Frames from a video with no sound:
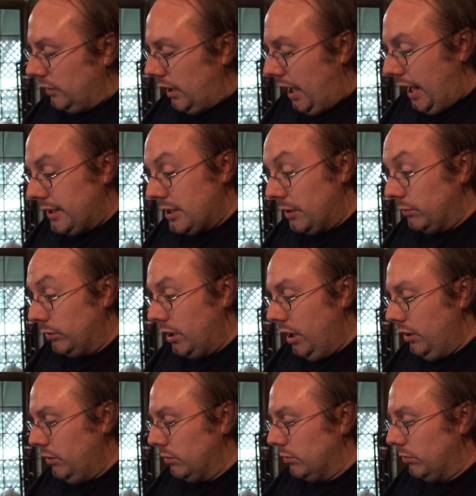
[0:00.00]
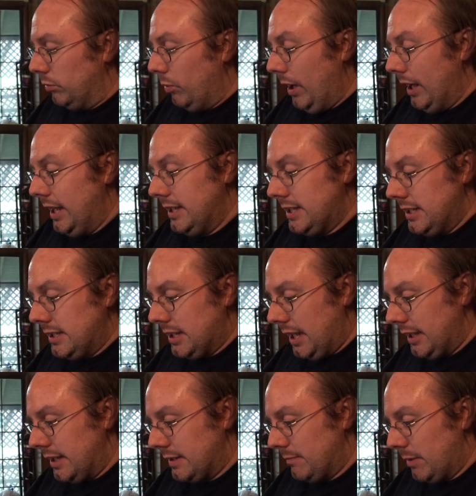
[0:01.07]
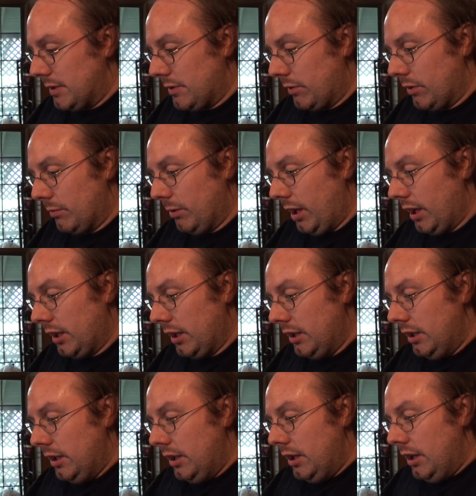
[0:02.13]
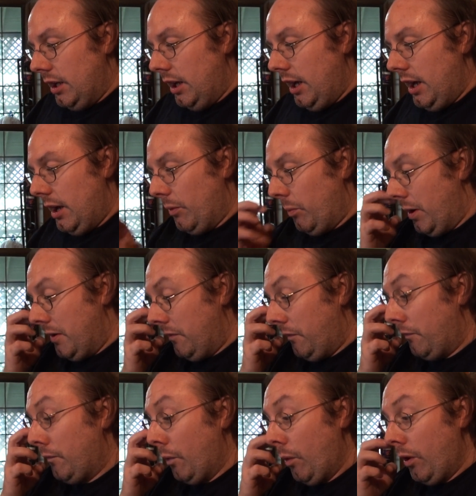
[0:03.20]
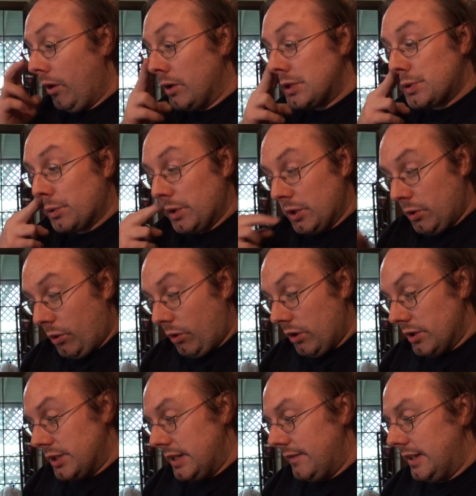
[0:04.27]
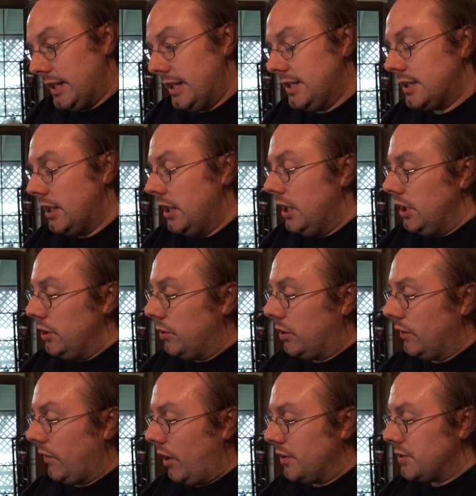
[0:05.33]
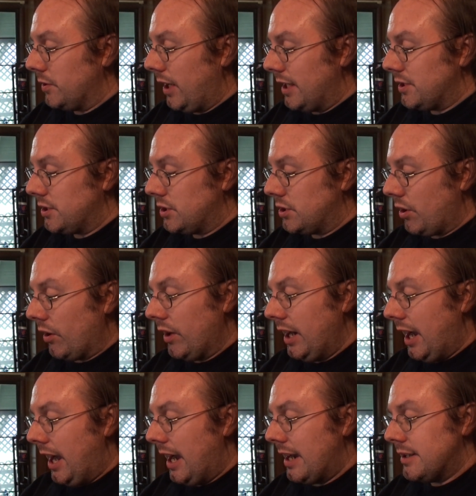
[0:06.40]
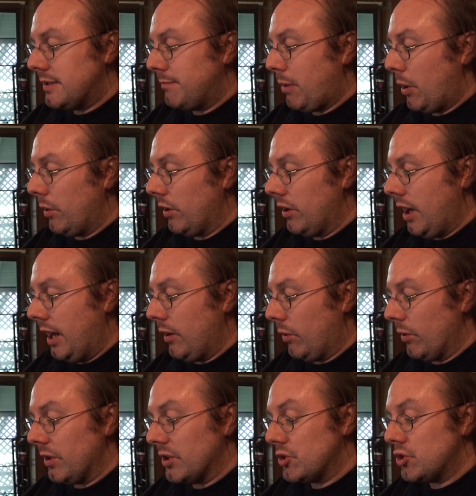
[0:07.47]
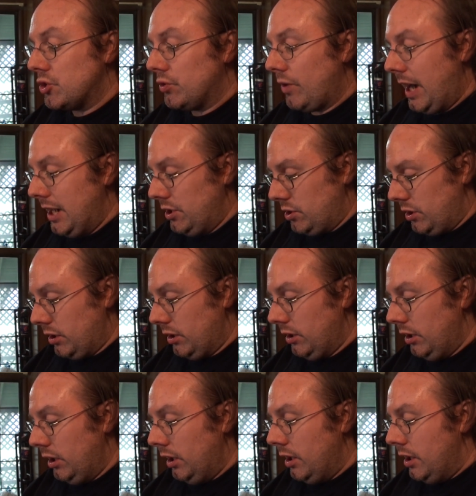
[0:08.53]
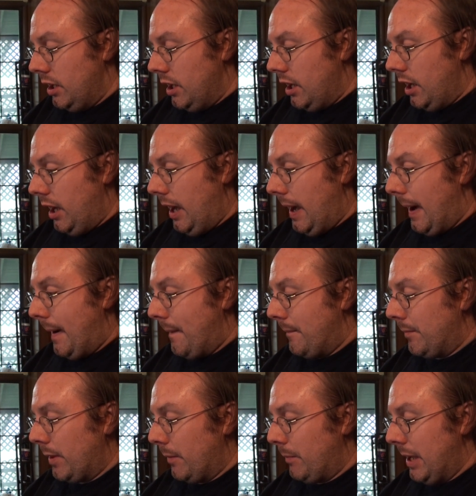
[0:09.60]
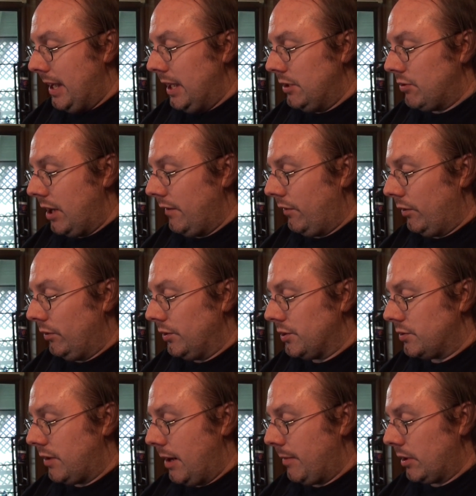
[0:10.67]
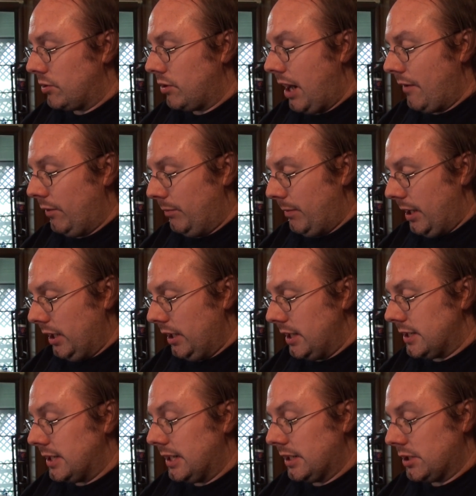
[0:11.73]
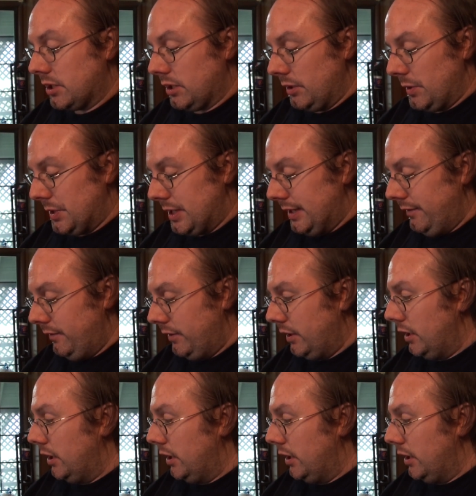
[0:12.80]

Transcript: I don't know. What is inside this month's horror block? uh, one of four assorted horror DVDs. You could have also got Starry Eyes, Poker Night, or The Stranger. Um, Penny Dreadful Ceramic Travel Mug is an exclusive.